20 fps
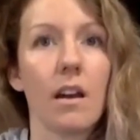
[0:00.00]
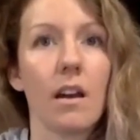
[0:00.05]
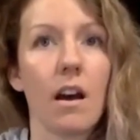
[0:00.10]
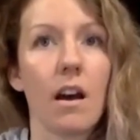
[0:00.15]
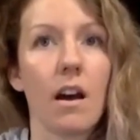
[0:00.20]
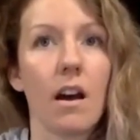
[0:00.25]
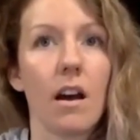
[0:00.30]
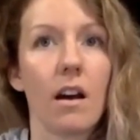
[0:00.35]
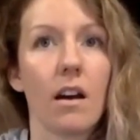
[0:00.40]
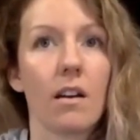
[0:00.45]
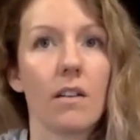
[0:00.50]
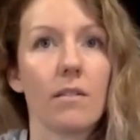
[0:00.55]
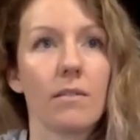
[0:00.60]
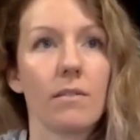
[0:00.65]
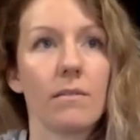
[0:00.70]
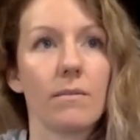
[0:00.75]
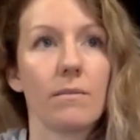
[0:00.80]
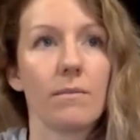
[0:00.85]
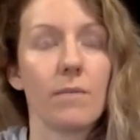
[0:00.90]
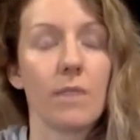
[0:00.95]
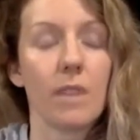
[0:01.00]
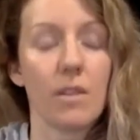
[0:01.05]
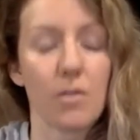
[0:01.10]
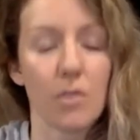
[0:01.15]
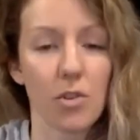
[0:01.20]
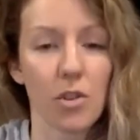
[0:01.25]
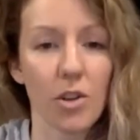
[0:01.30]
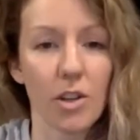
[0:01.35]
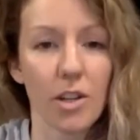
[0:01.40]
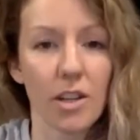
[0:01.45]
Uh, if
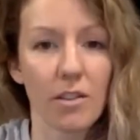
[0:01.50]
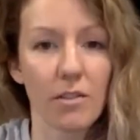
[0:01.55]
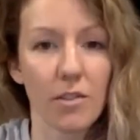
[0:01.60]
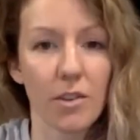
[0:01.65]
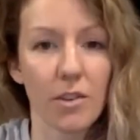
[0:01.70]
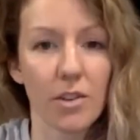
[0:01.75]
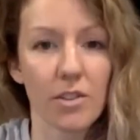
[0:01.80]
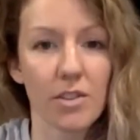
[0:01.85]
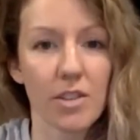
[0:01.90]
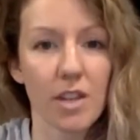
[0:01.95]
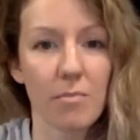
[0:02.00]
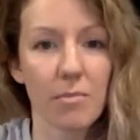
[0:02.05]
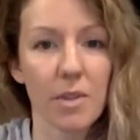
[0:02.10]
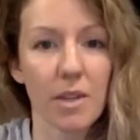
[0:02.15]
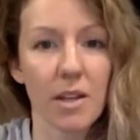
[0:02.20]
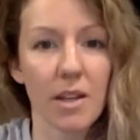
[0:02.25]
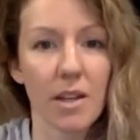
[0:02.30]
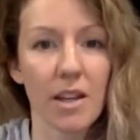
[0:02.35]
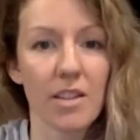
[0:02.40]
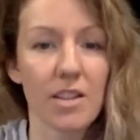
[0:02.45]
you're looking for something,